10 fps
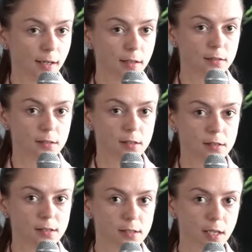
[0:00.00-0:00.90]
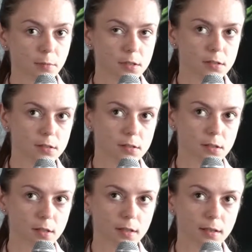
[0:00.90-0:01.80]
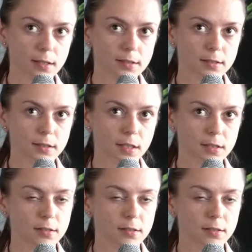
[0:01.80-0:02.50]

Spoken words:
and the same as last year.